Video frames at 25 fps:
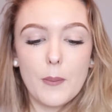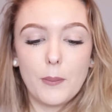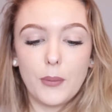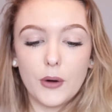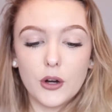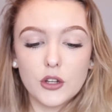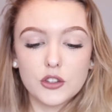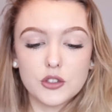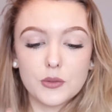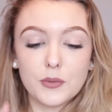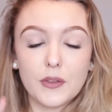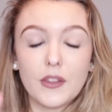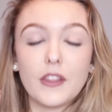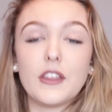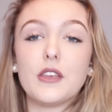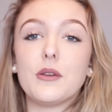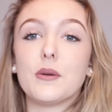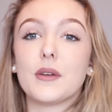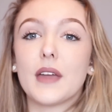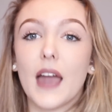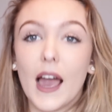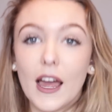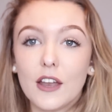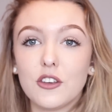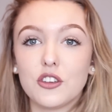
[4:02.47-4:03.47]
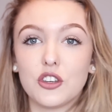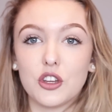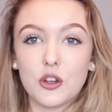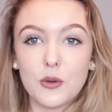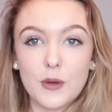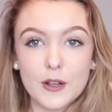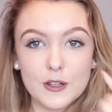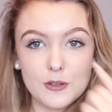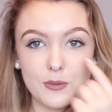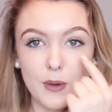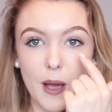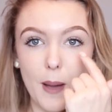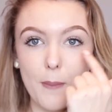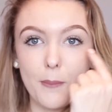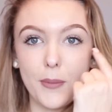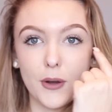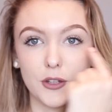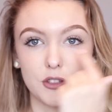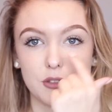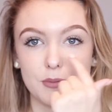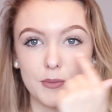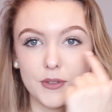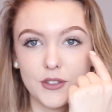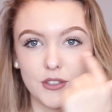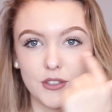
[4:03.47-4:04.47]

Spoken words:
But something that you can do is wear bottom